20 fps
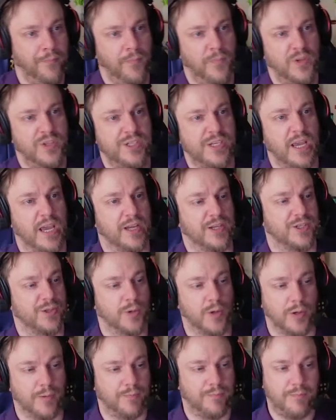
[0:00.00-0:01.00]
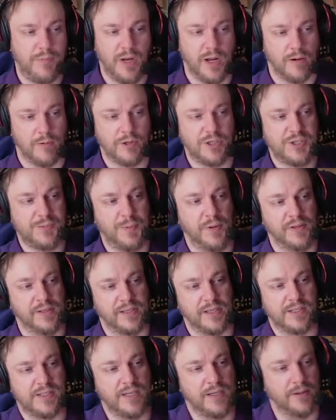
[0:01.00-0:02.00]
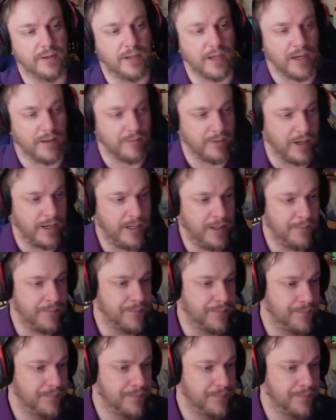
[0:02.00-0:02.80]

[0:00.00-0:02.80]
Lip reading: So yeah, so we're just building in Tinkercad, right?